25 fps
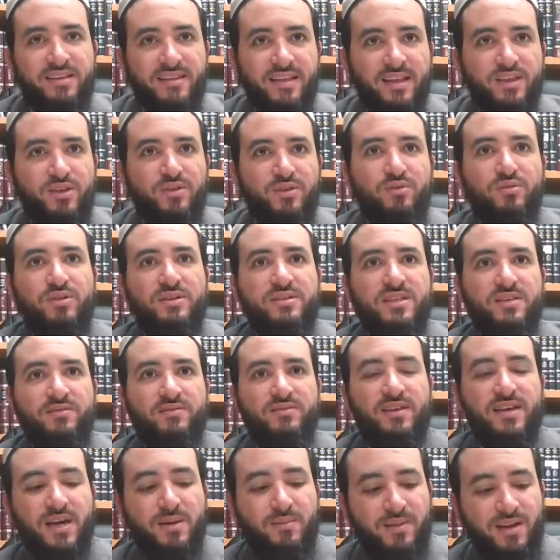that you
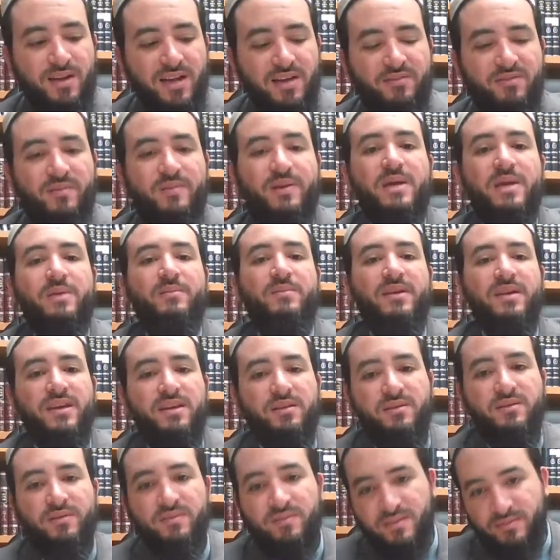receive the Kabbalah from him, and
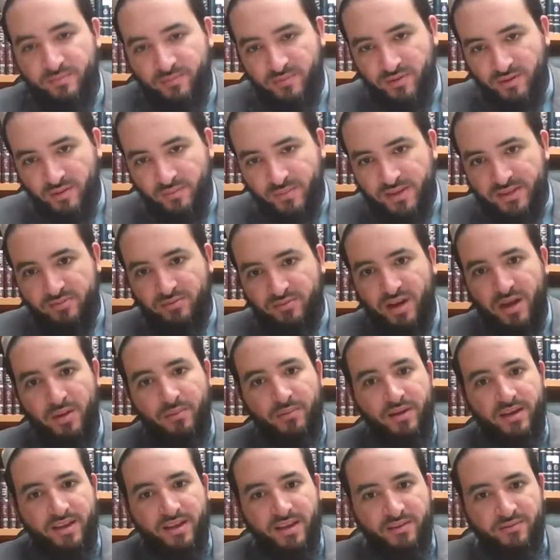he from his
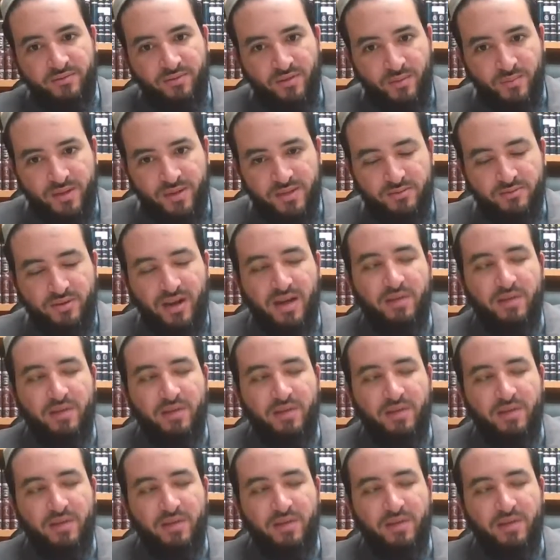rabbi, and from his